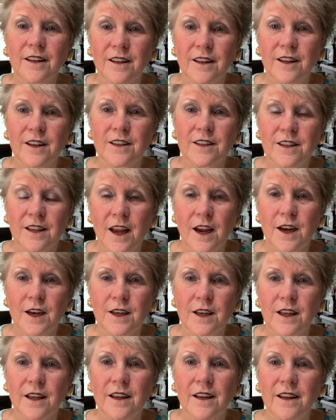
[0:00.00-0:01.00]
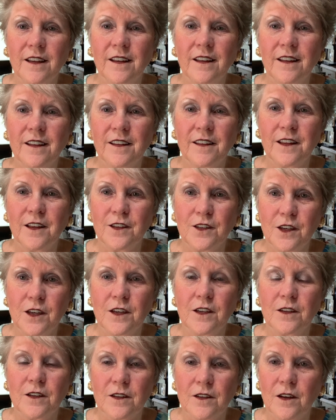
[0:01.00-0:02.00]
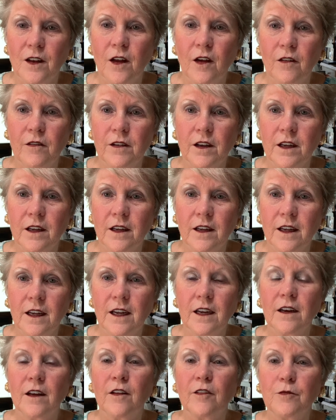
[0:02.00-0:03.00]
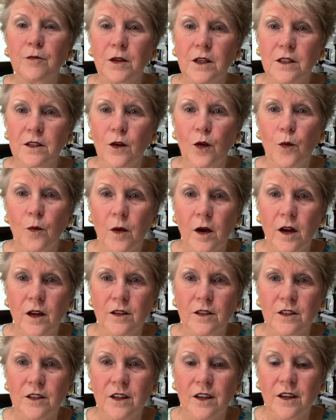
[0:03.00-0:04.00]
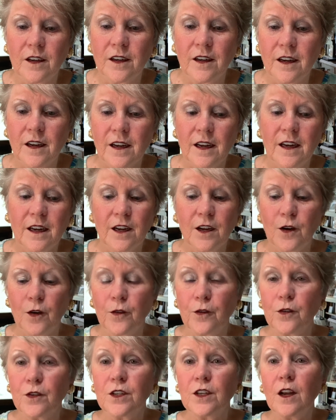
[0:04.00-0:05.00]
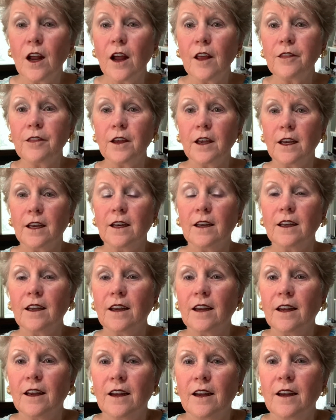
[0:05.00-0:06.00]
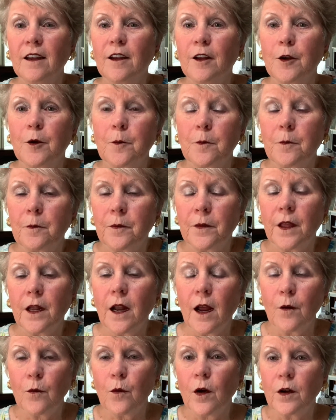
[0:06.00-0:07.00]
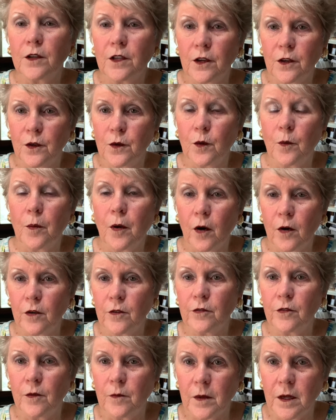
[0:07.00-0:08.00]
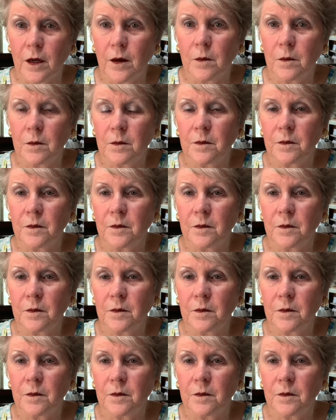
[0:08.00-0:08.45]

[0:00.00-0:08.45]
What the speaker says: the saint that Jesus loved. He loved me so much. You know, there's nothing that I want to do apart from him.